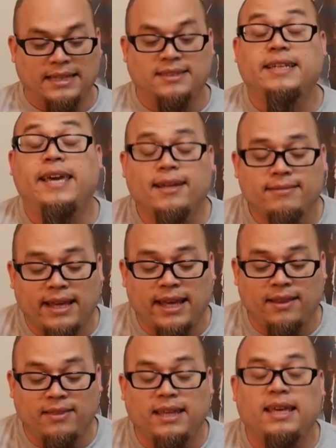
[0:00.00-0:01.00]
Gets kicked
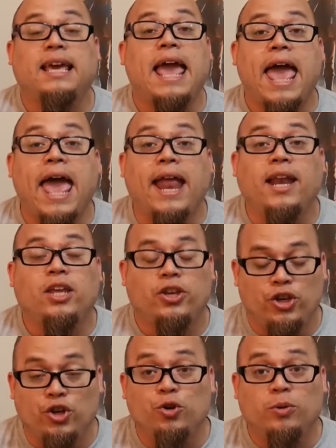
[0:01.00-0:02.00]
in the N
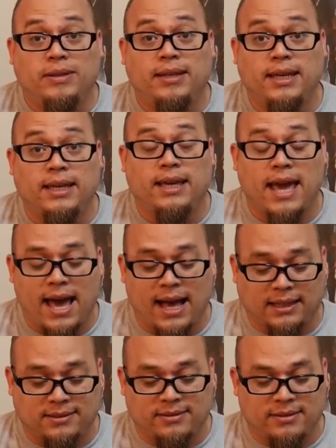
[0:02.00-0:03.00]
U T
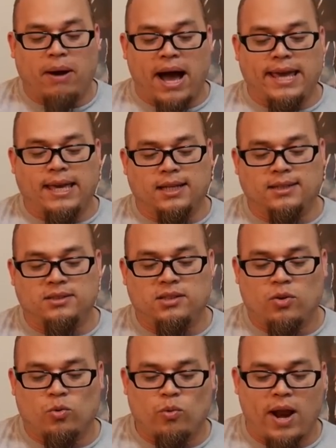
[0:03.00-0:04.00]
S by
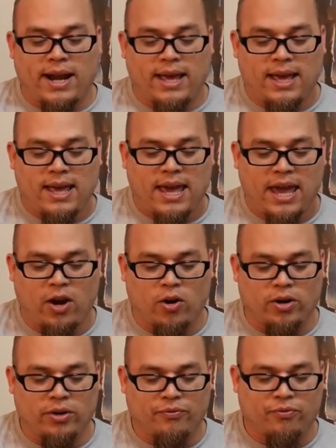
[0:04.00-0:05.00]
his
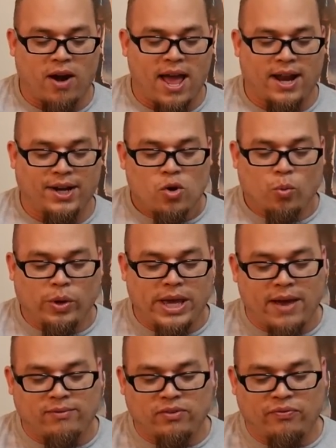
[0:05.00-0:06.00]
red-haired friend. We
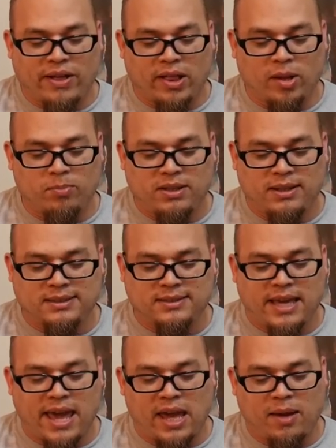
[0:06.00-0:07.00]
have developed this
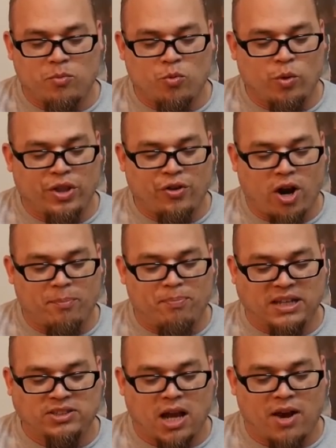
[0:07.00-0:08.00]
game with our
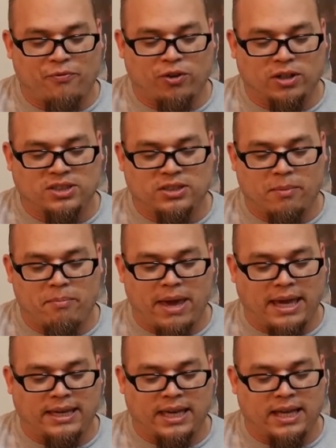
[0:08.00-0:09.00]
best efforts to
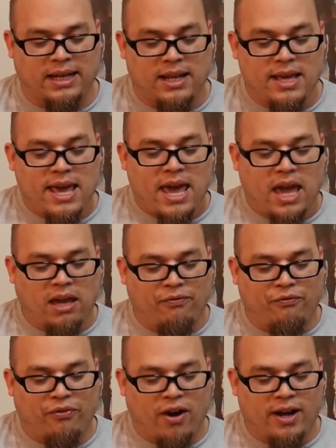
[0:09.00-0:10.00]
make it a
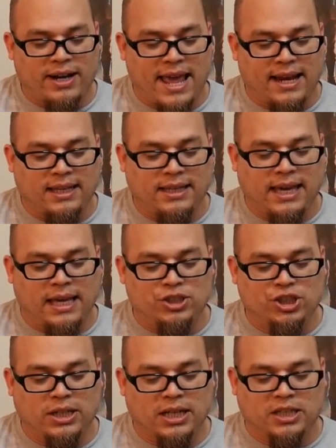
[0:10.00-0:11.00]
fun and
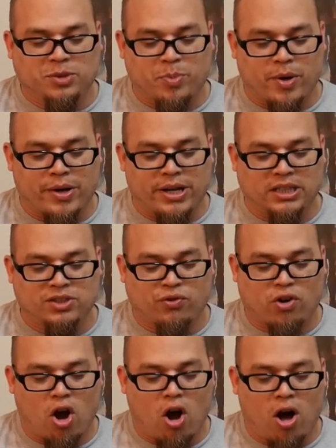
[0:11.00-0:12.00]
engaging experience
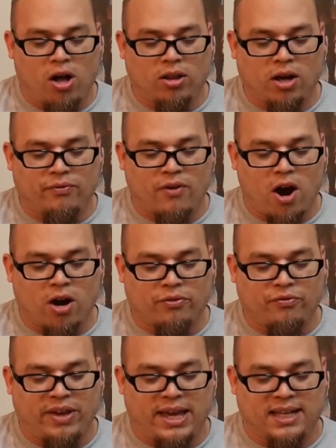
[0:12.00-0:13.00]
for all of our
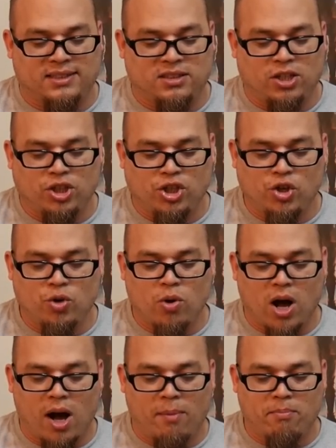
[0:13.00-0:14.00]
fans, you
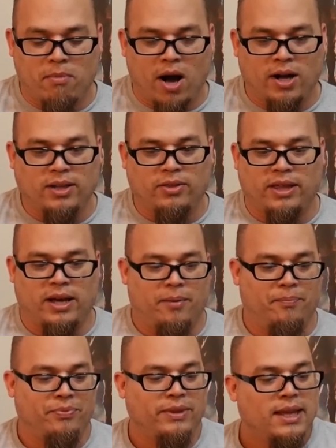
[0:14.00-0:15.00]
among
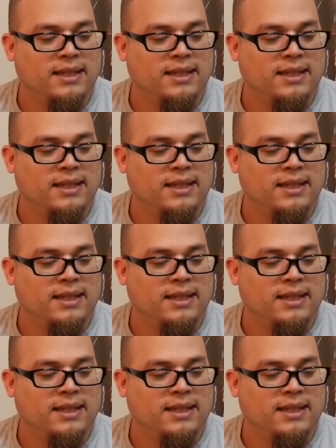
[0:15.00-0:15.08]
them.